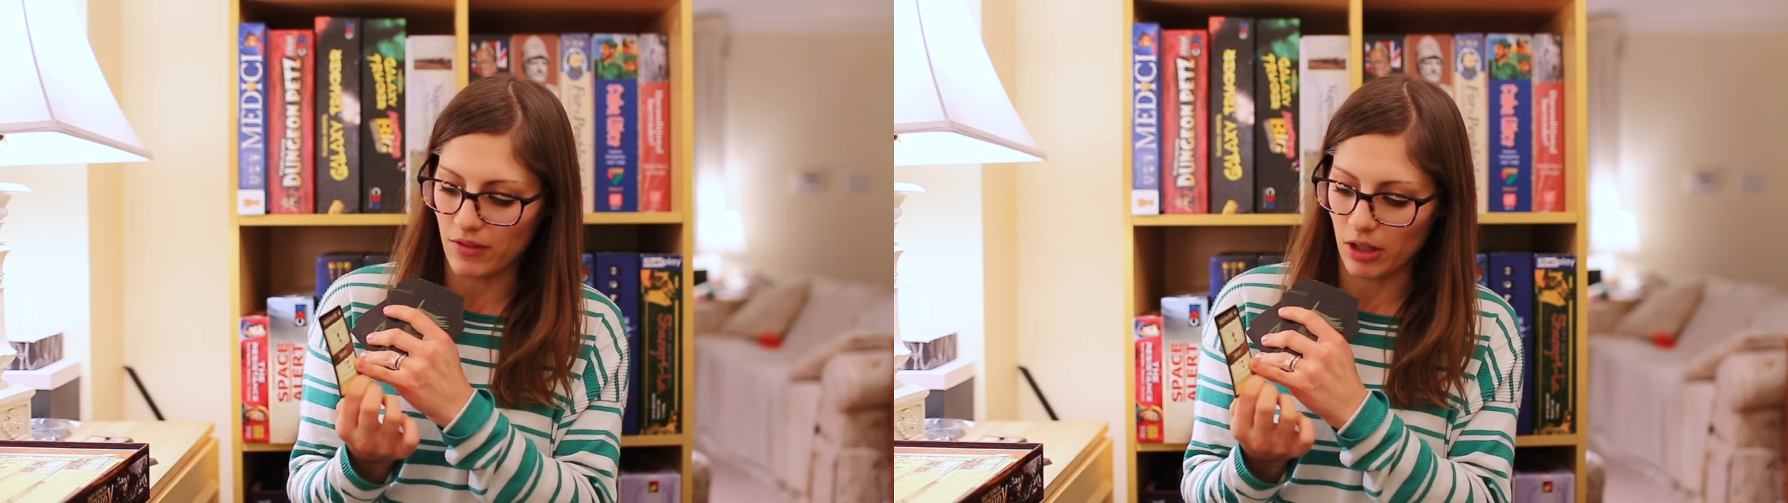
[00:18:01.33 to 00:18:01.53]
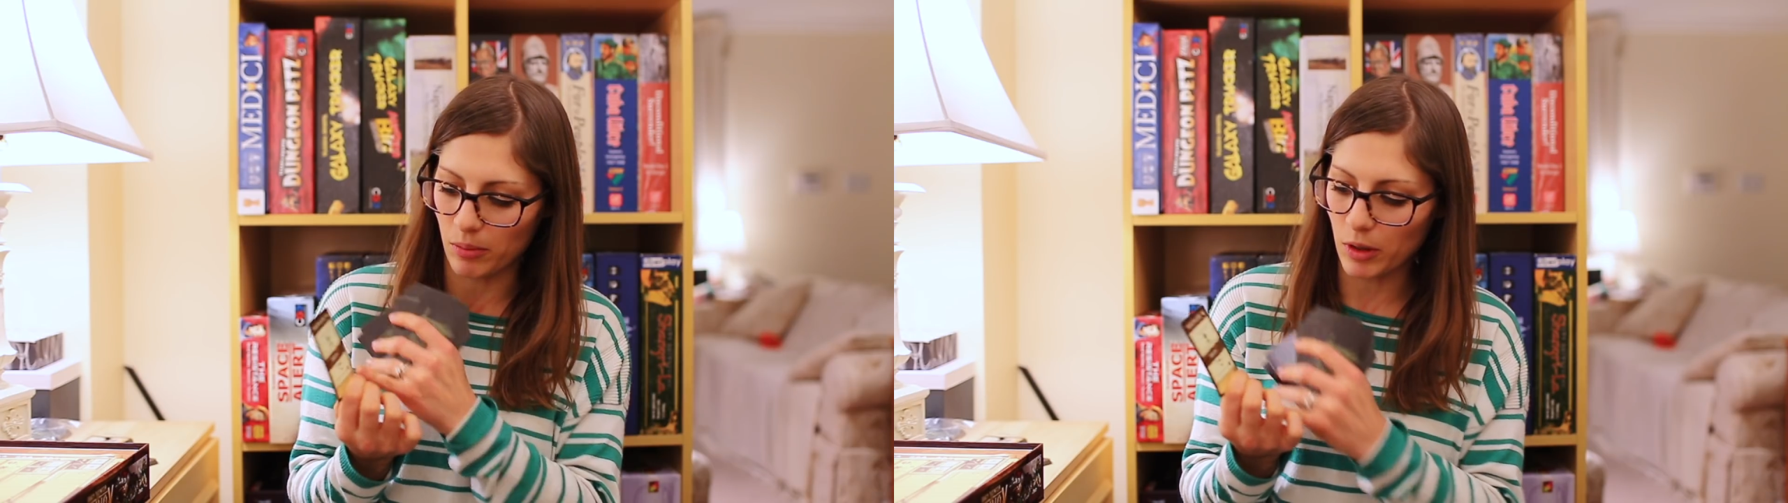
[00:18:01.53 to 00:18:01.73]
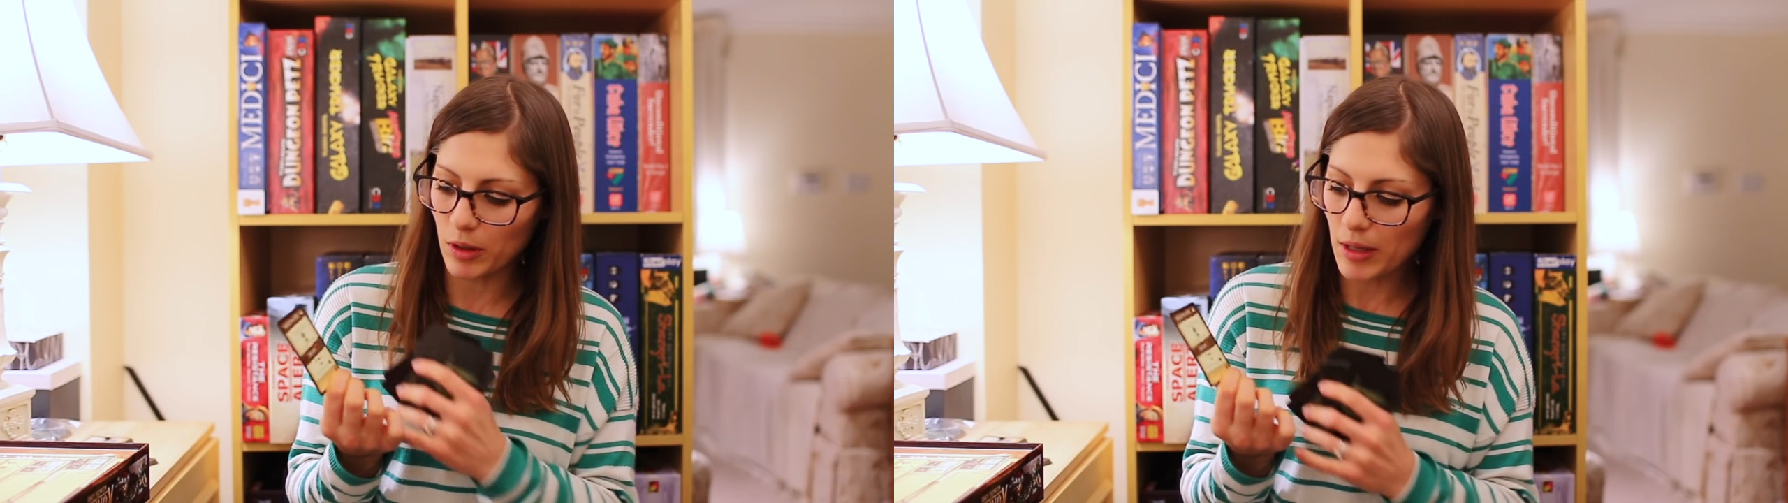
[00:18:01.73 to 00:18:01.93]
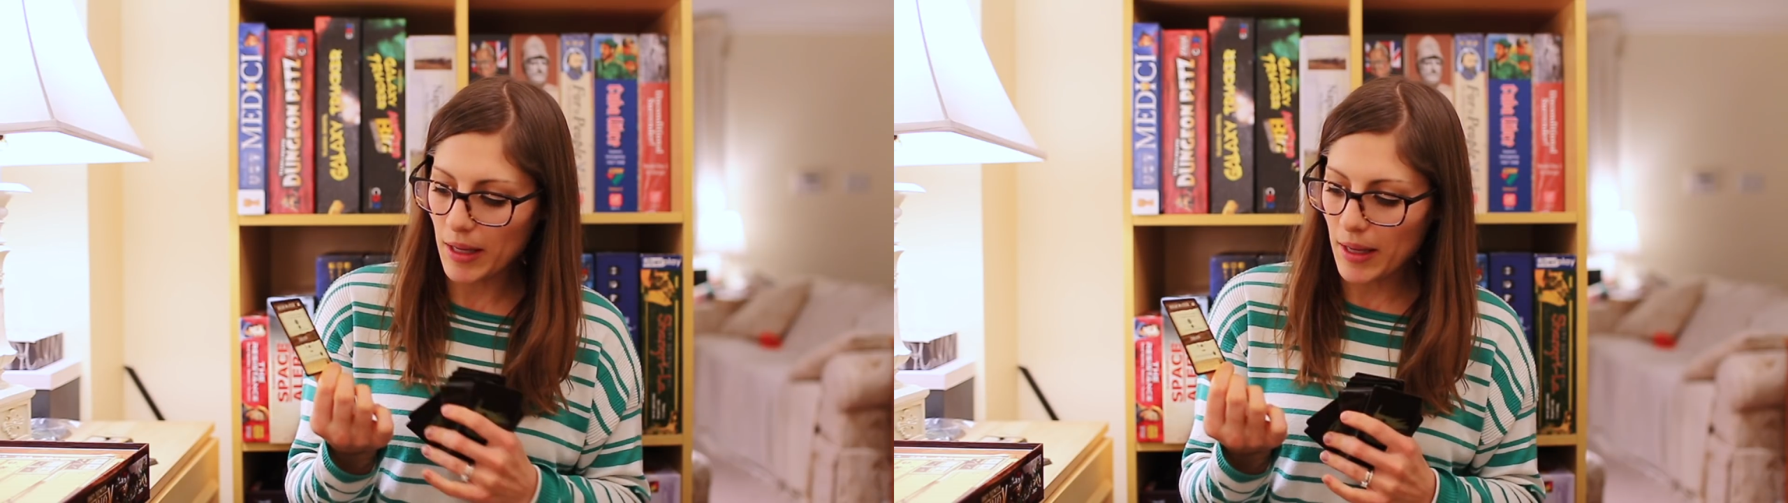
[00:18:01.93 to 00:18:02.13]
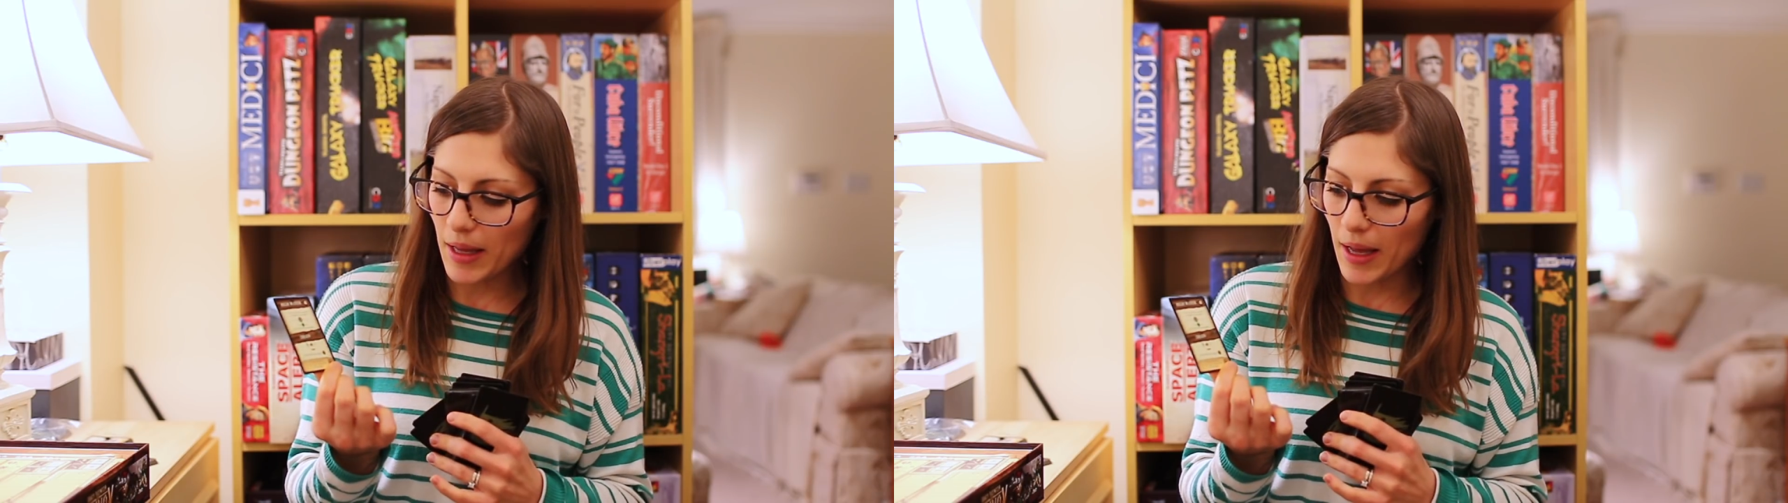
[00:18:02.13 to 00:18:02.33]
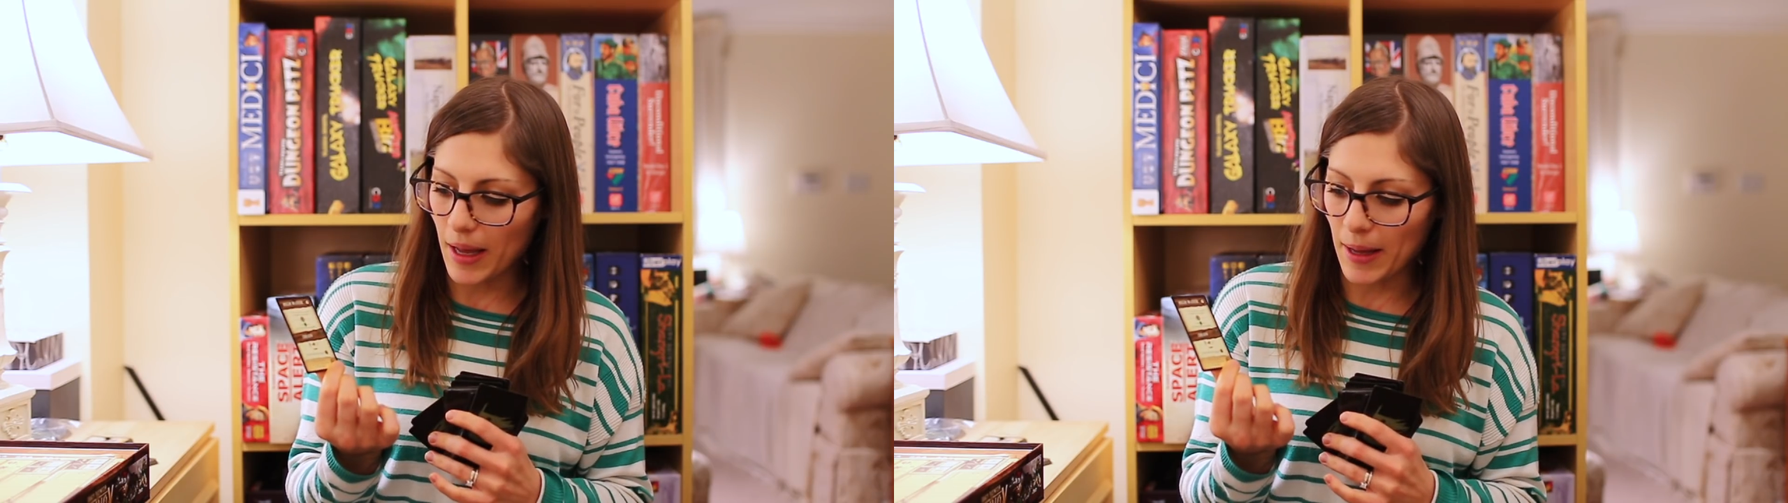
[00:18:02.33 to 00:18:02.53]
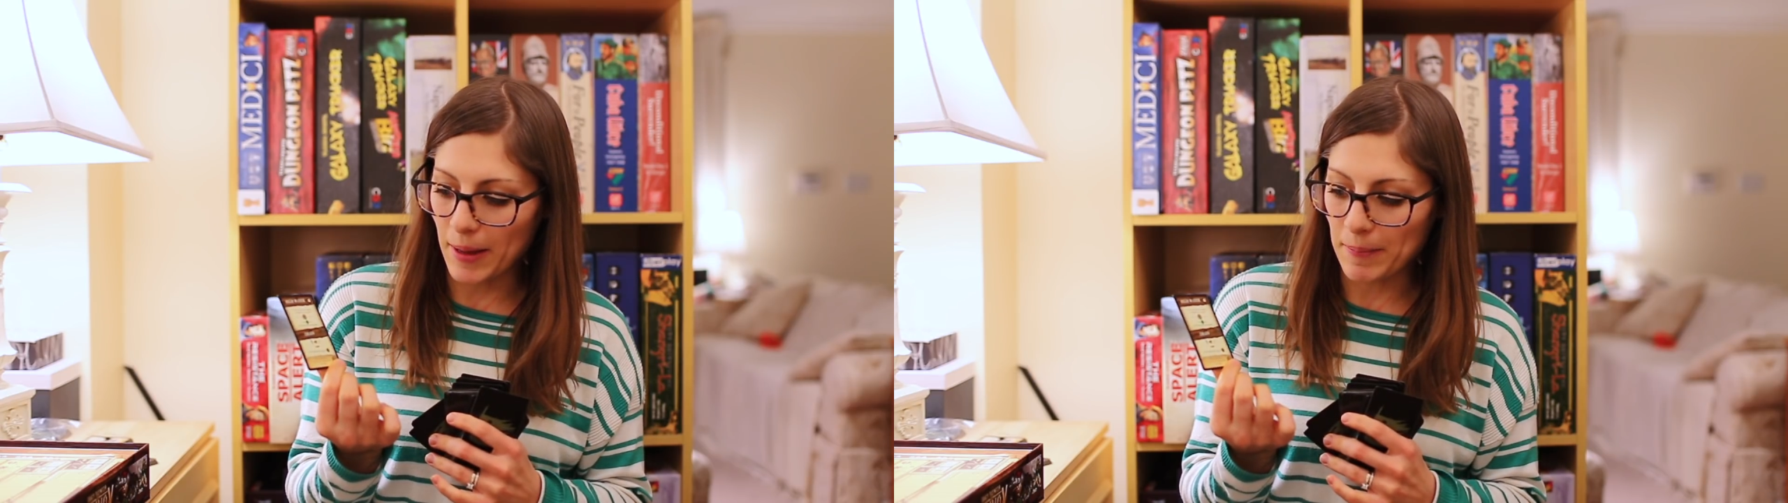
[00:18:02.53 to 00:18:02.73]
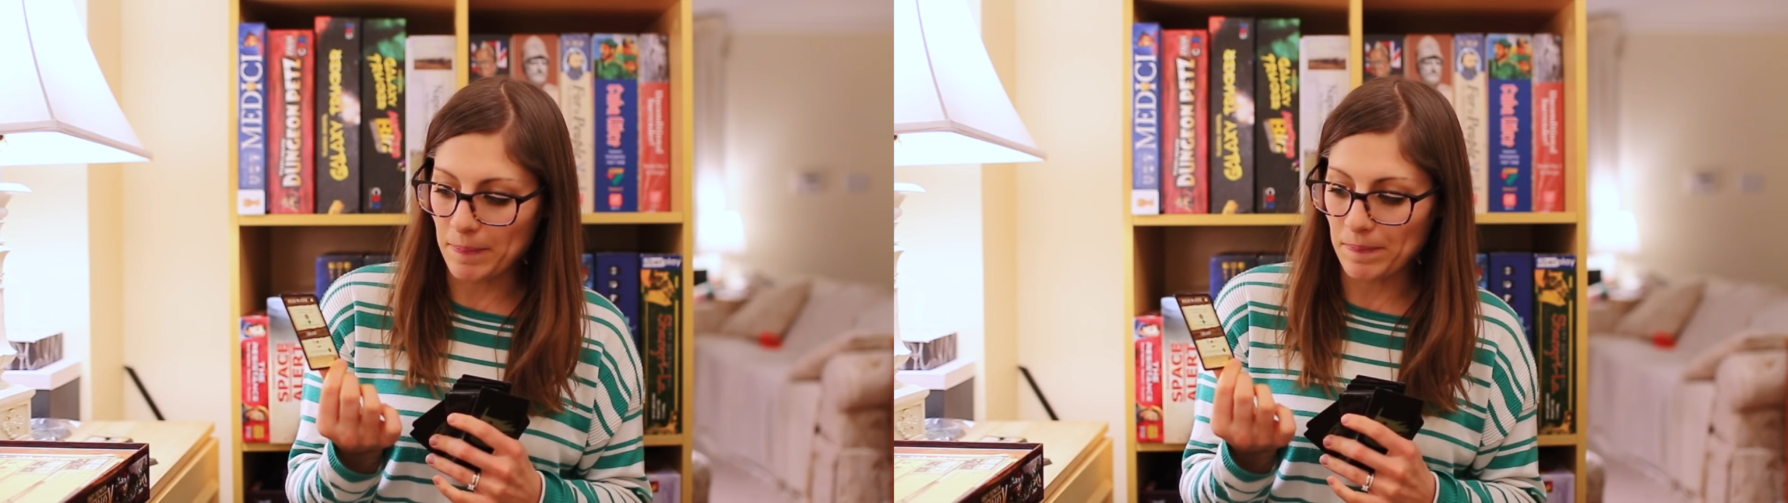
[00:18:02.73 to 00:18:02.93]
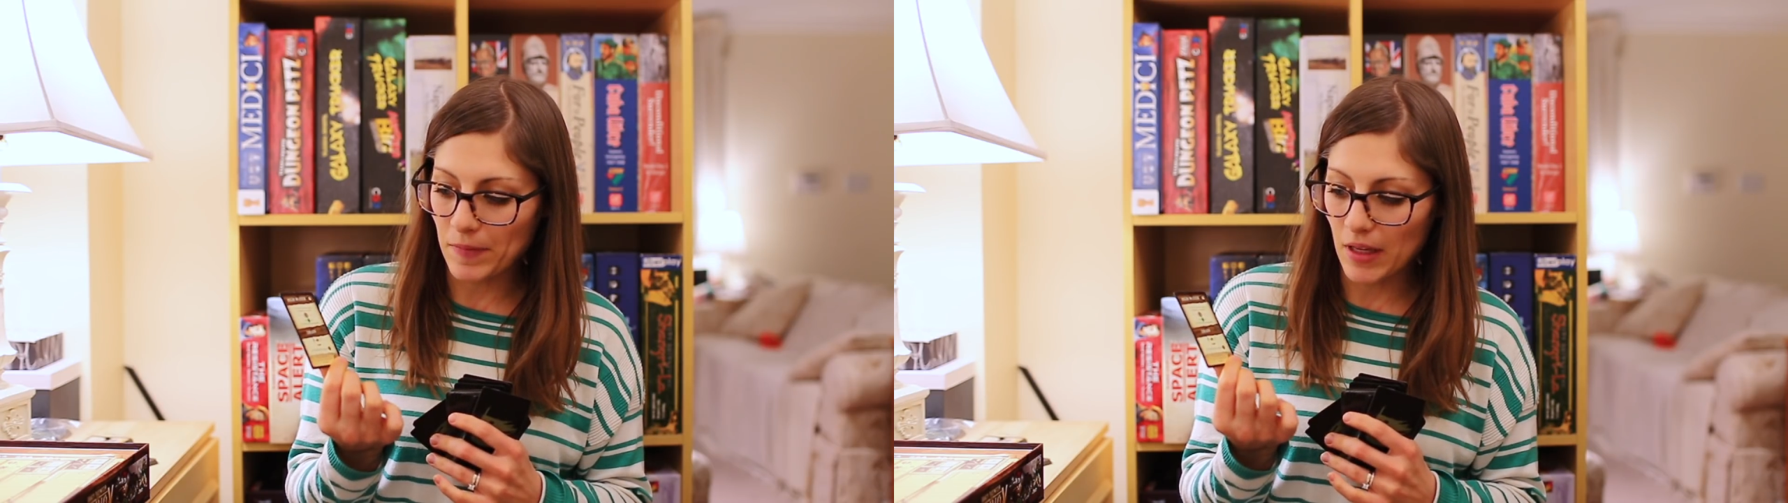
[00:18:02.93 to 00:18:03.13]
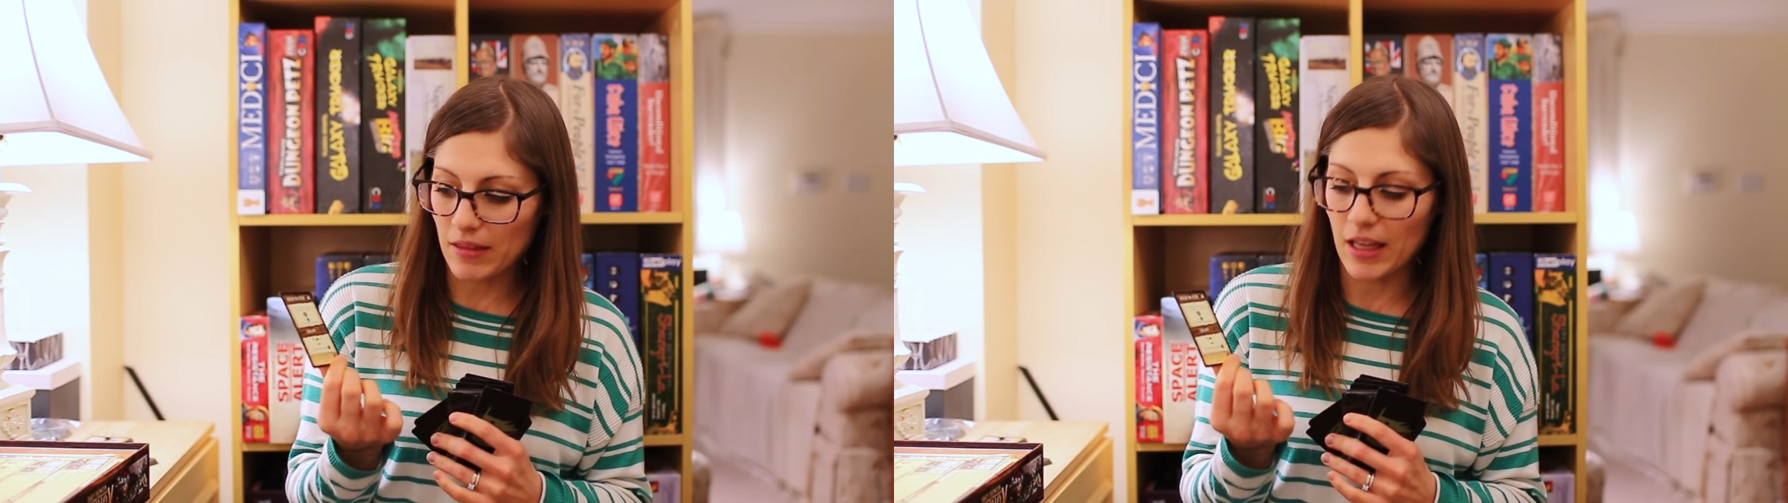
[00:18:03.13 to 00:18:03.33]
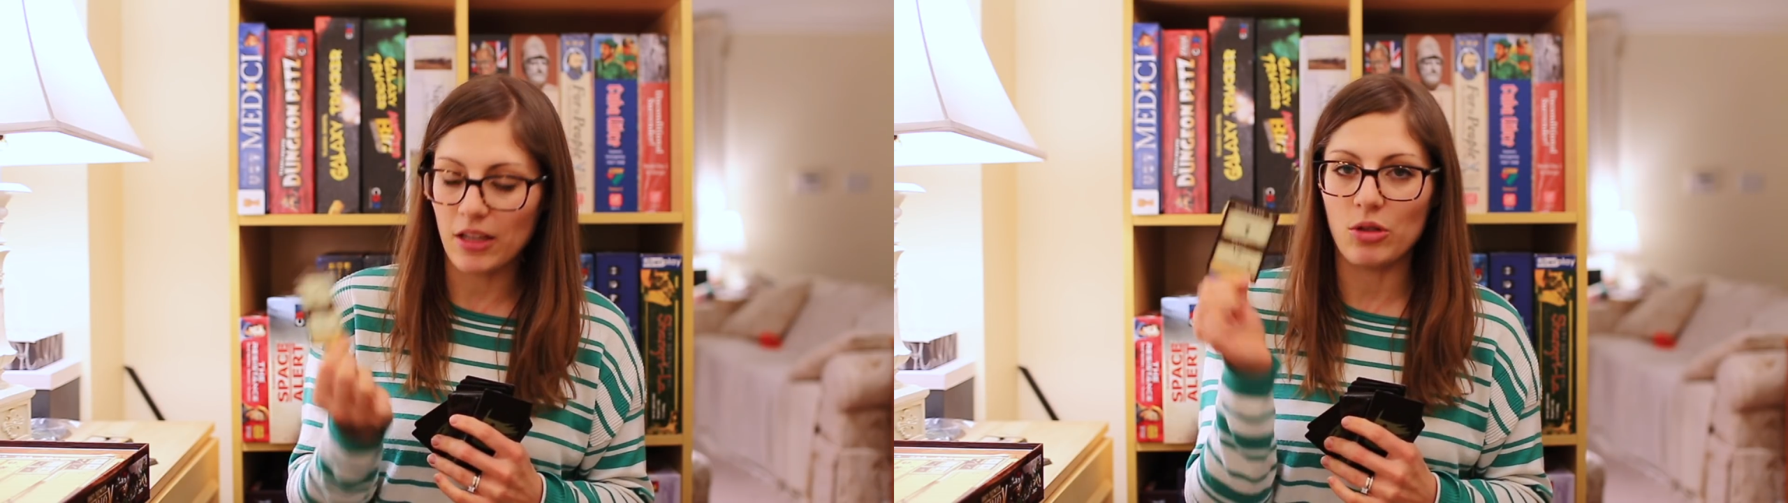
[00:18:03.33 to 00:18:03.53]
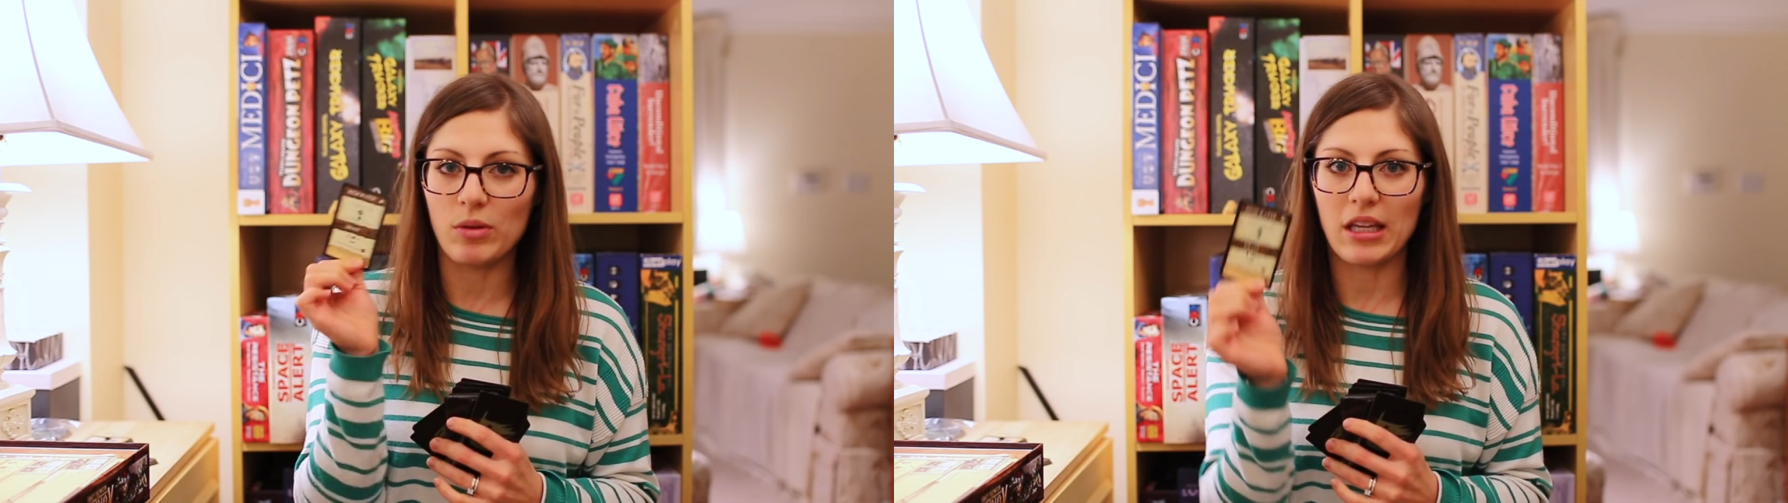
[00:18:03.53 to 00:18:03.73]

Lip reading: available, then you